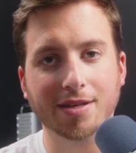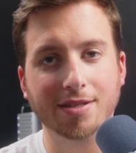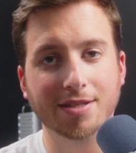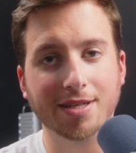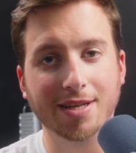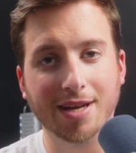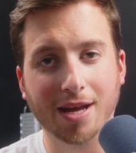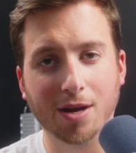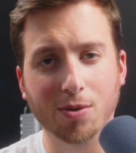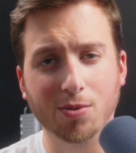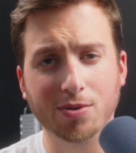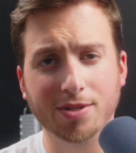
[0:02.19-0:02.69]
And
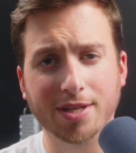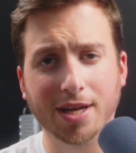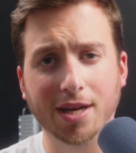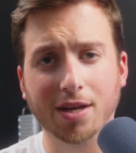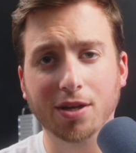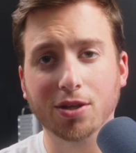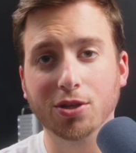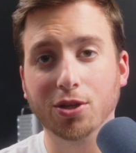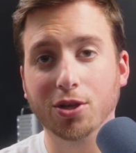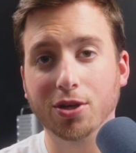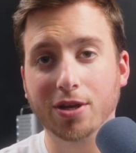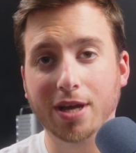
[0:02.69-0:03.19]
today we're
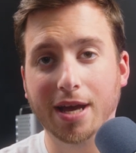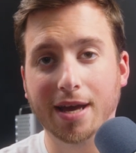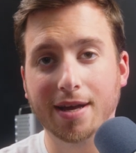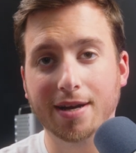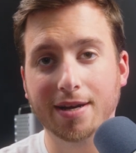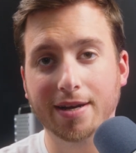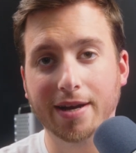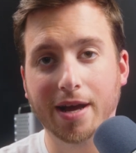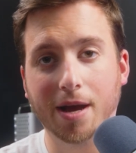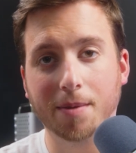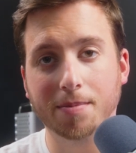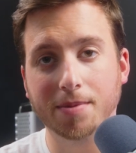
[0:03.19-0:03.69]
taking a look
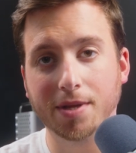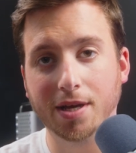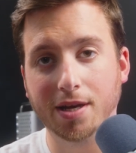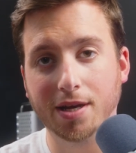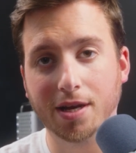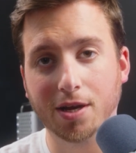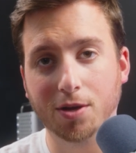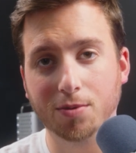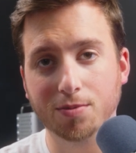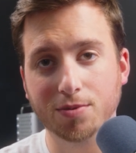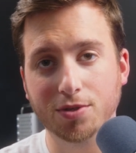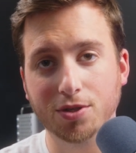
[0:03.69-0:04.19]
at an app
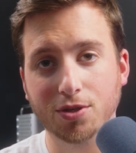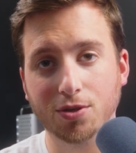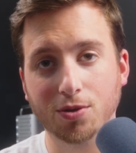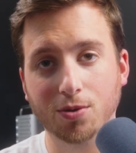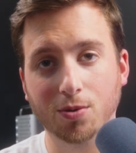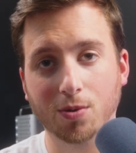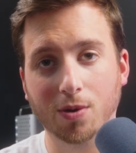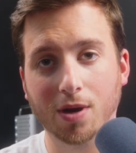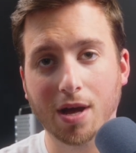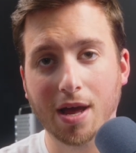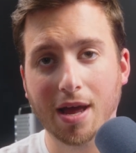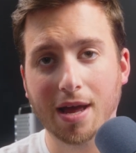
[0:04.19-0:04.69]
that helps
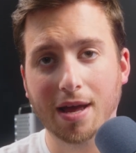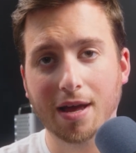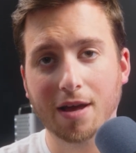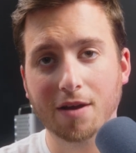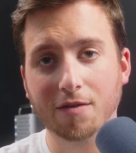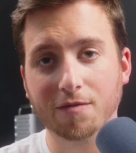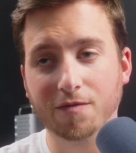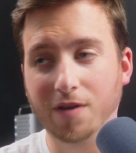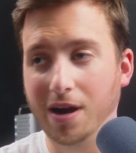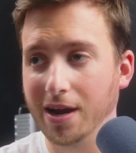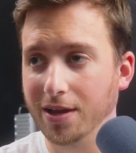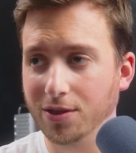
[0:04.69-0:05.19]
you
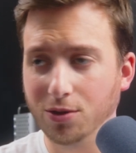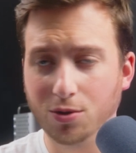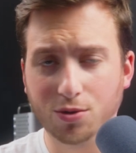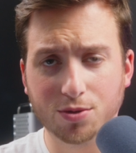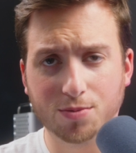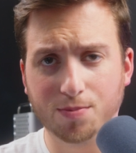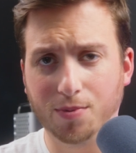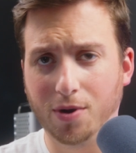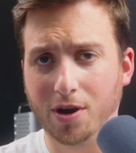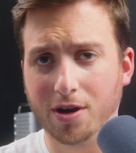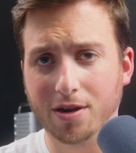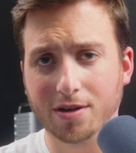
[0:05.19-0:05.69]
find
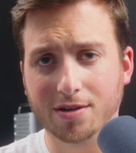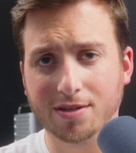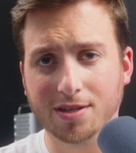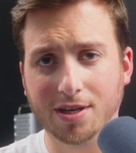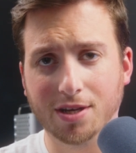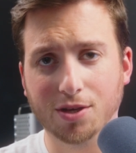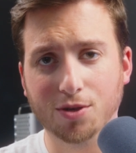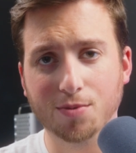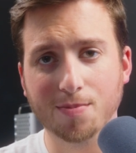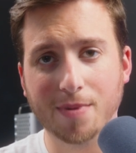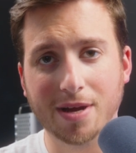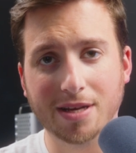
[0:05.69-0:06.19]
those products
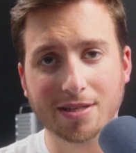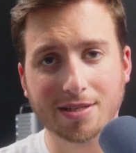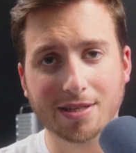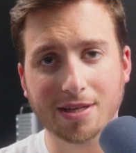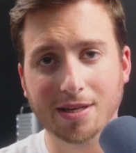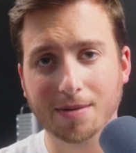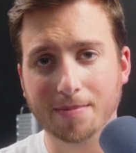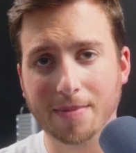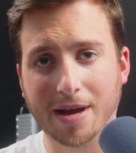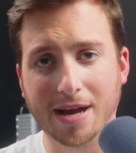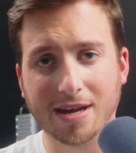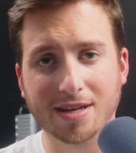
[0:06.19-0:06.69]
that you may
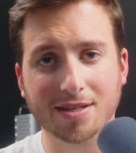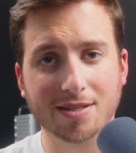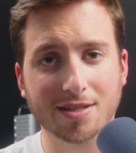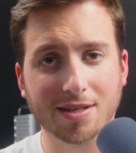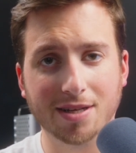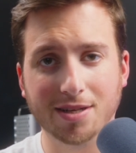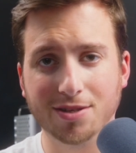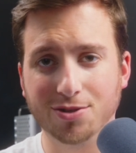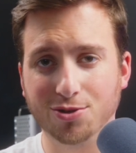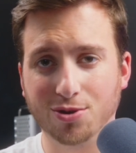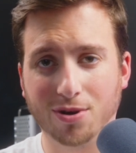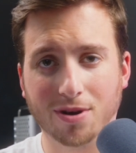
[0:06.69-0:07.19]
see in
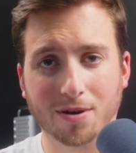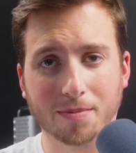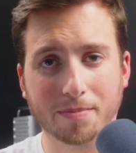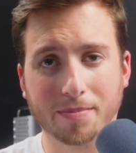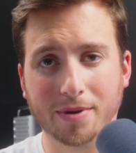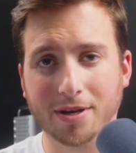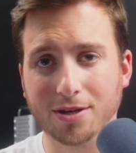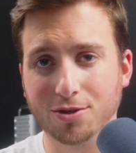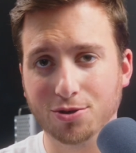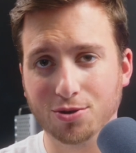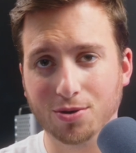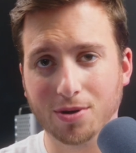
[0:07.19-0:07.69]
magazines or on
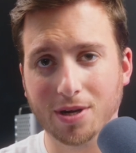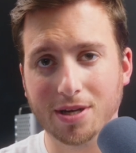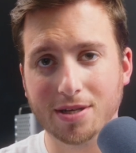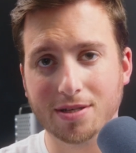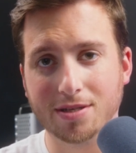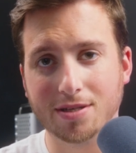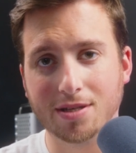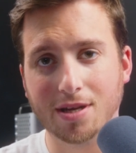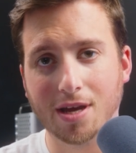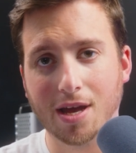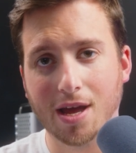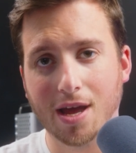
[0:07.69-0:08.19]

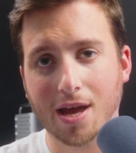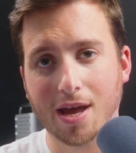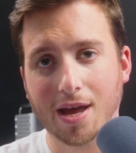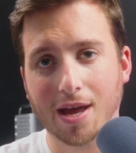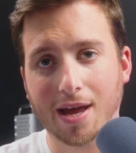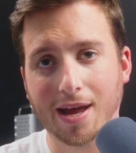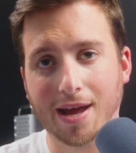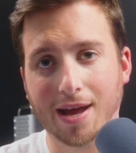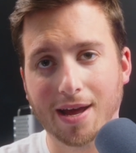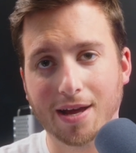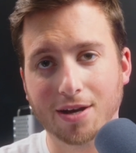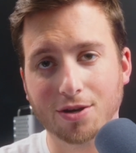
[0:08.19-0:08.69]
Pinterest,
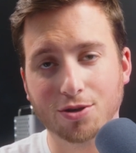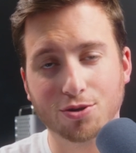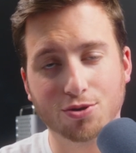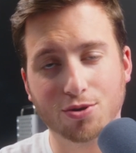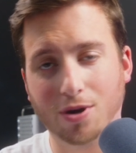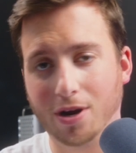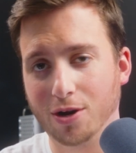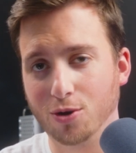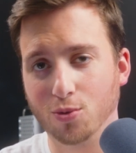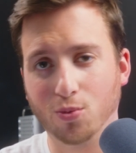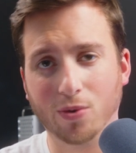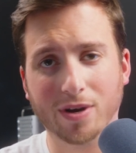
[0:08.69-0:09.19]
and you're
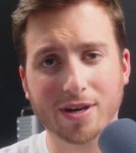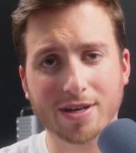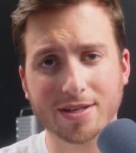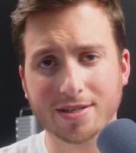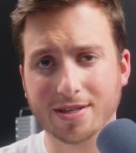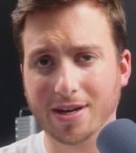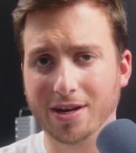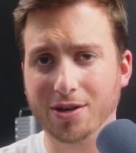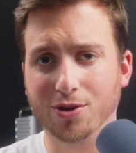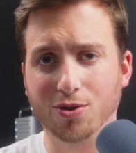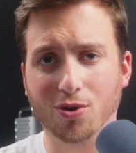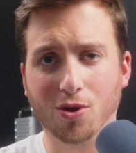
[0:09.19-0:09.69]
trying to
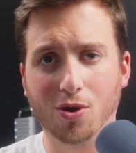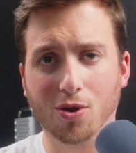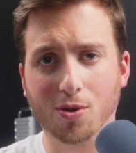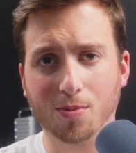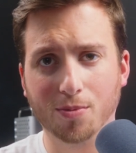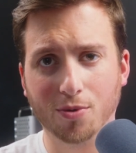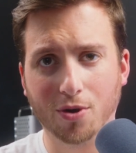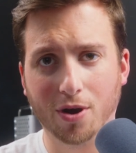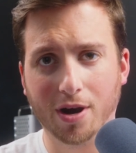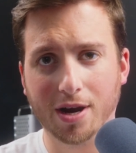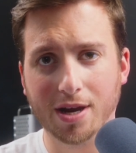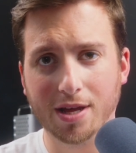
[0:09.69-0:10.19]
redesign your
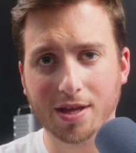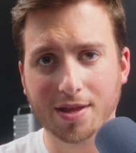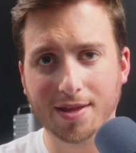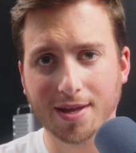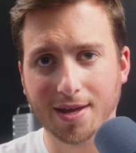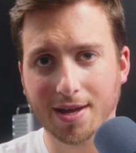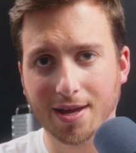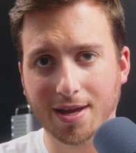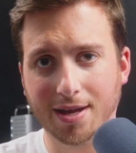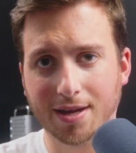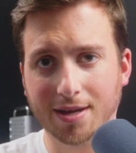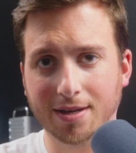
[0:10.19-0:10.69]
home or
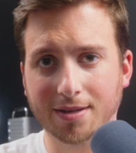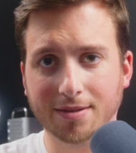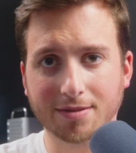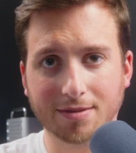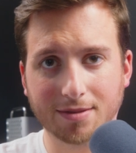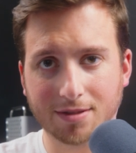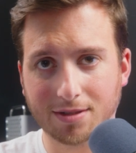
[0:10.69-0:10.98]
anything.